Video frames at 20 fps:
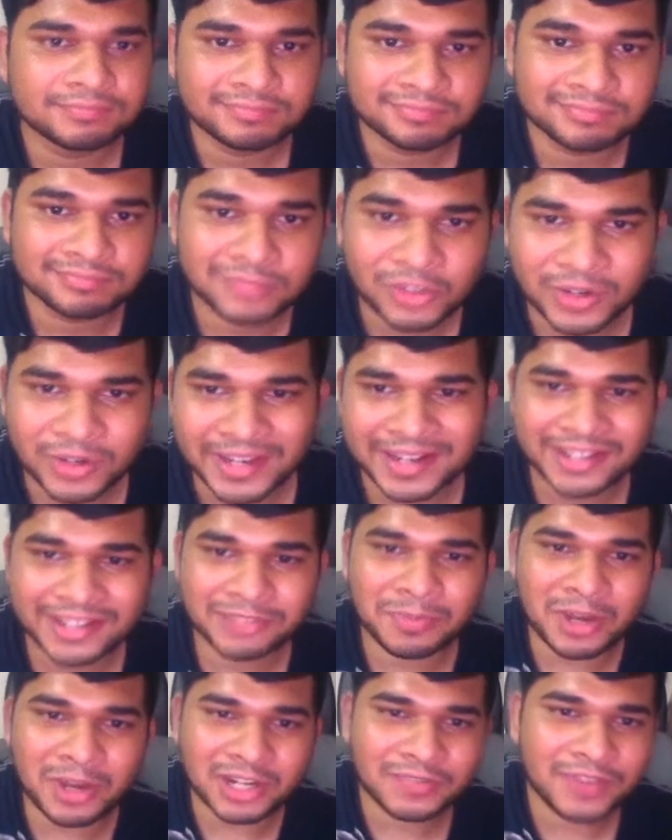create a
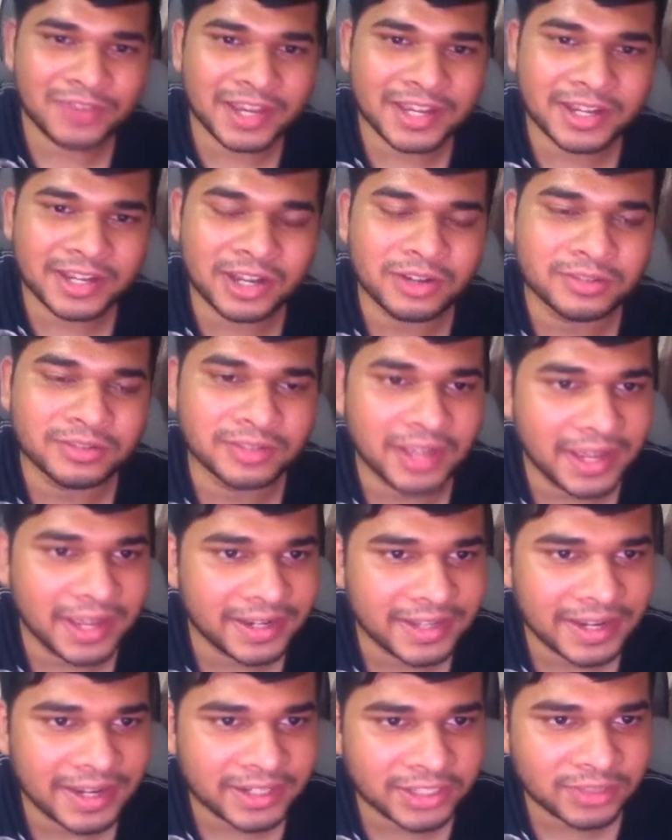Spotify account,
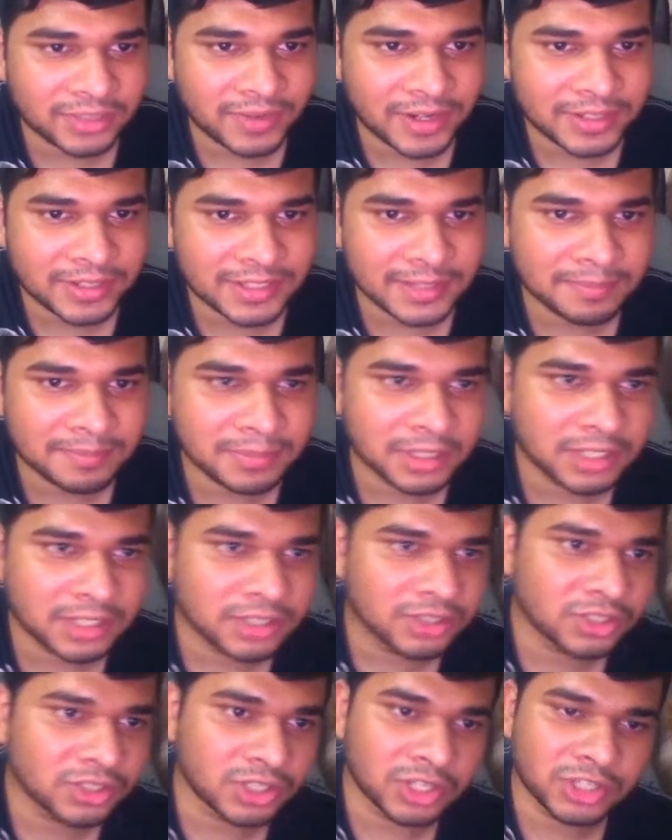and that is very simple.
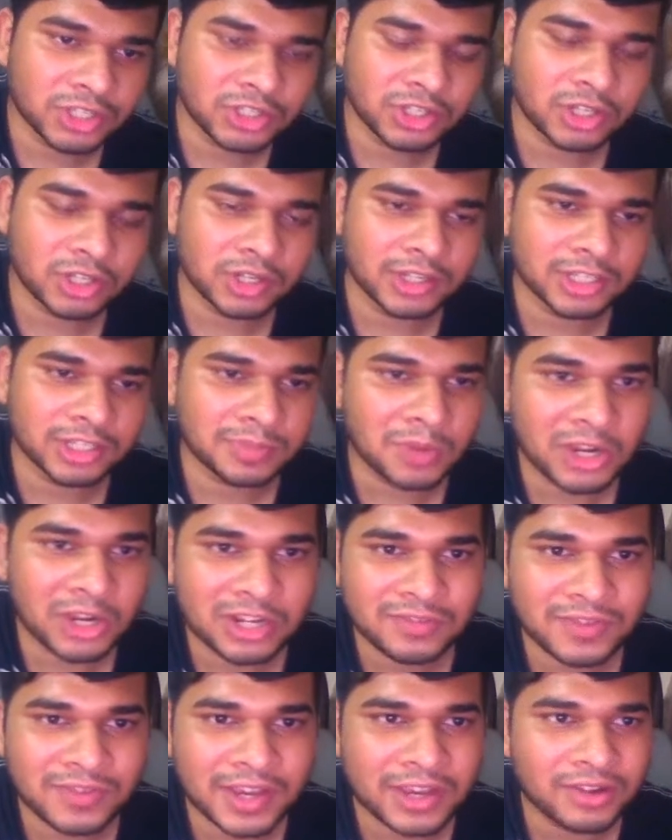Search
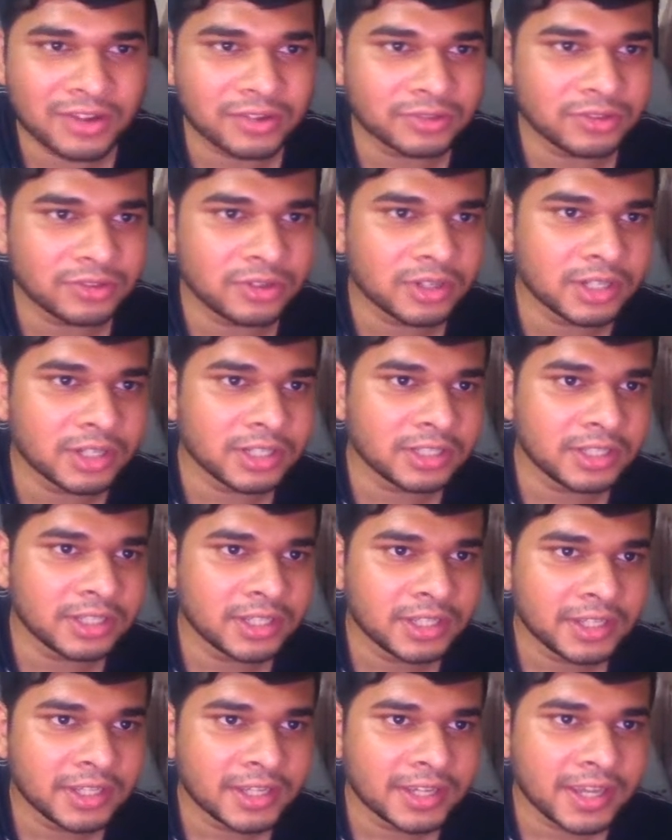Spotify on Google,
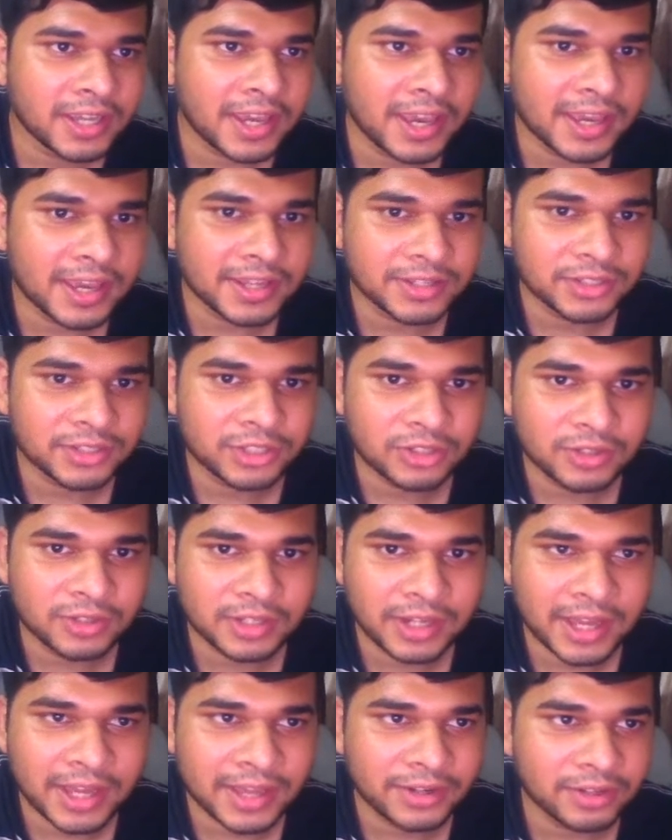and you
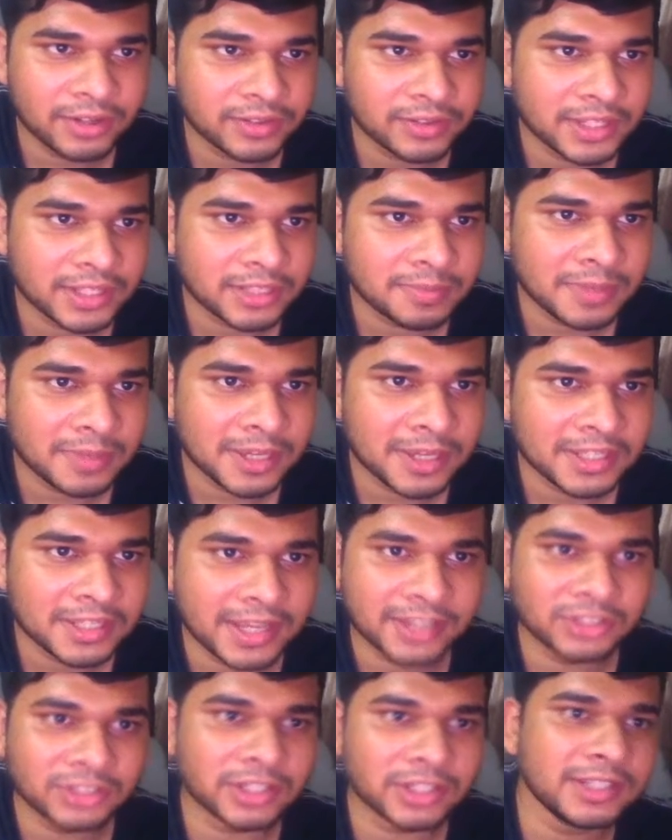will land on this page.
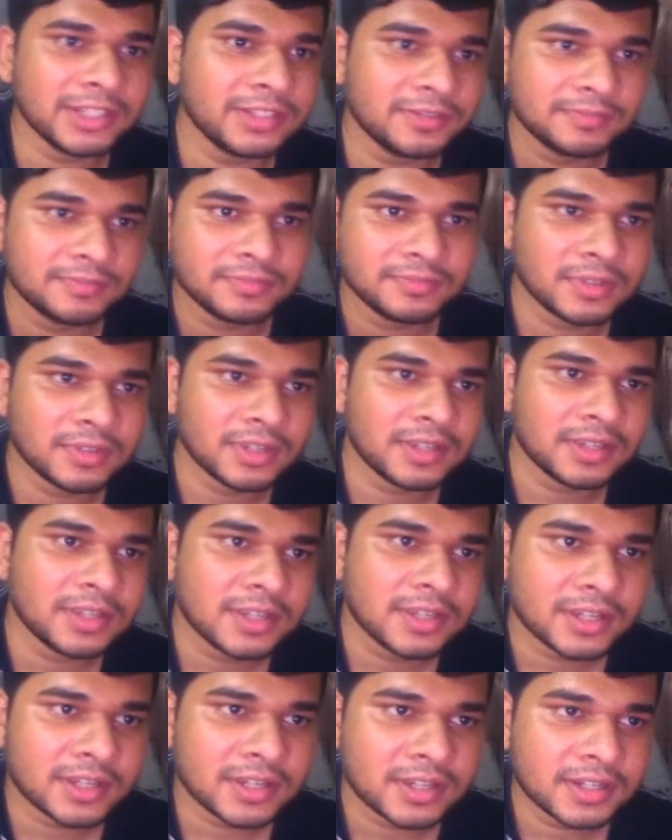Actually,
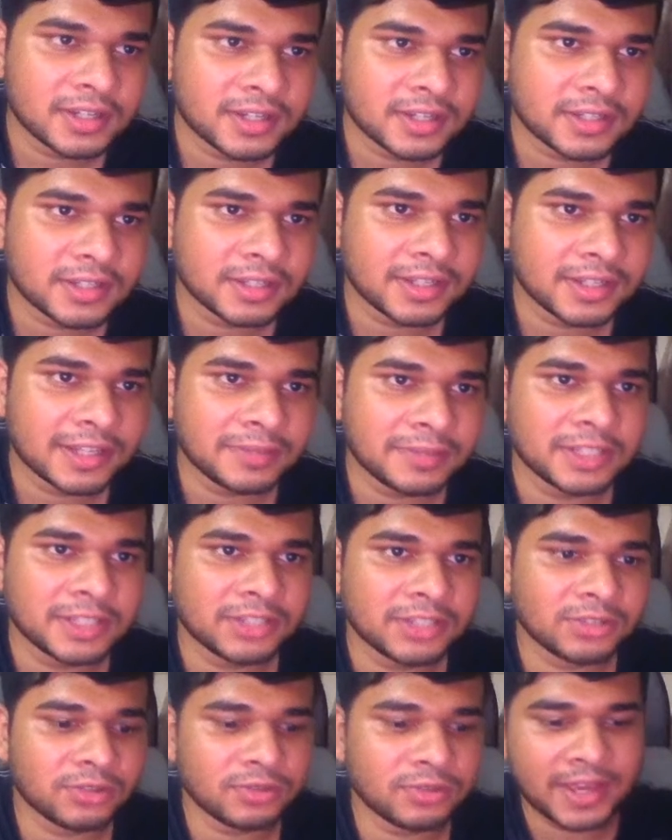let me
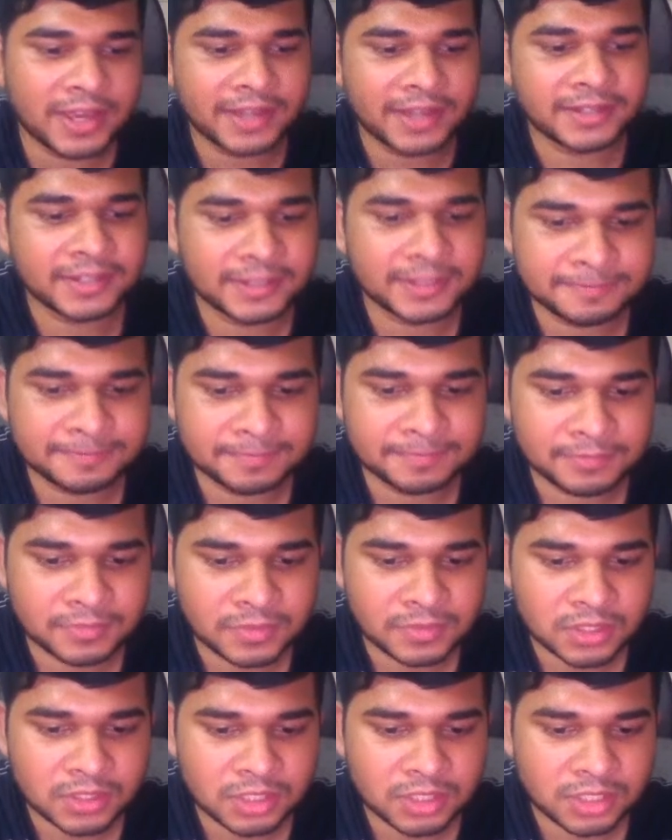just do that.
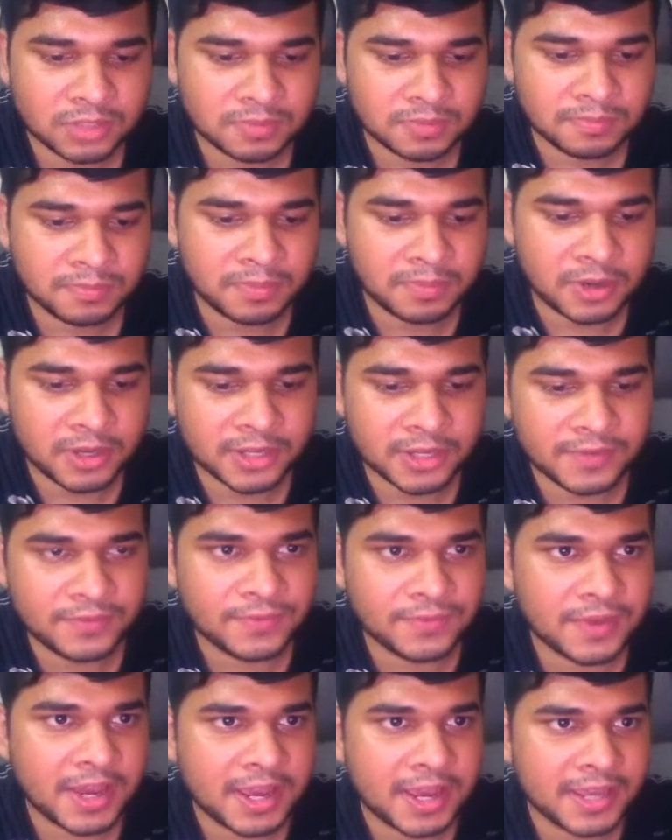
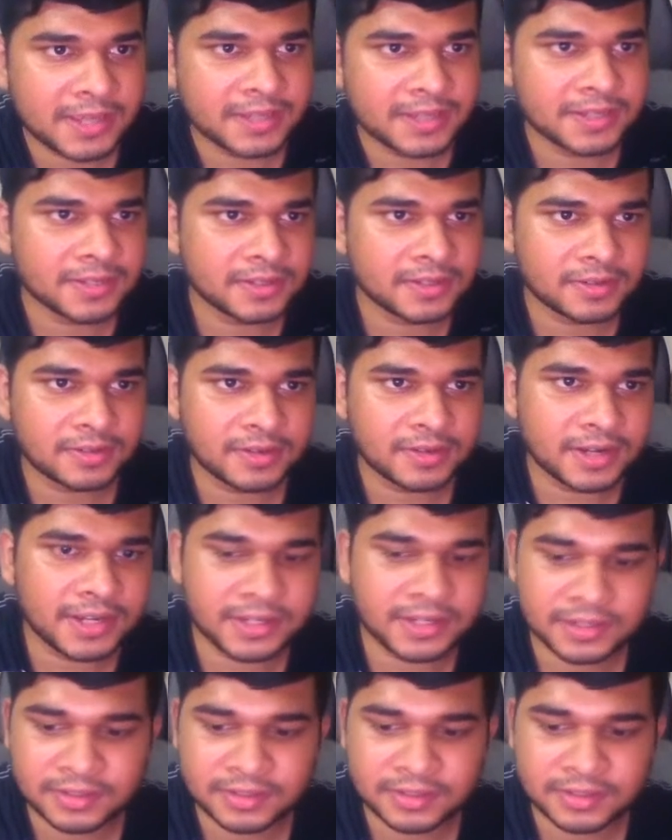Spotify, right?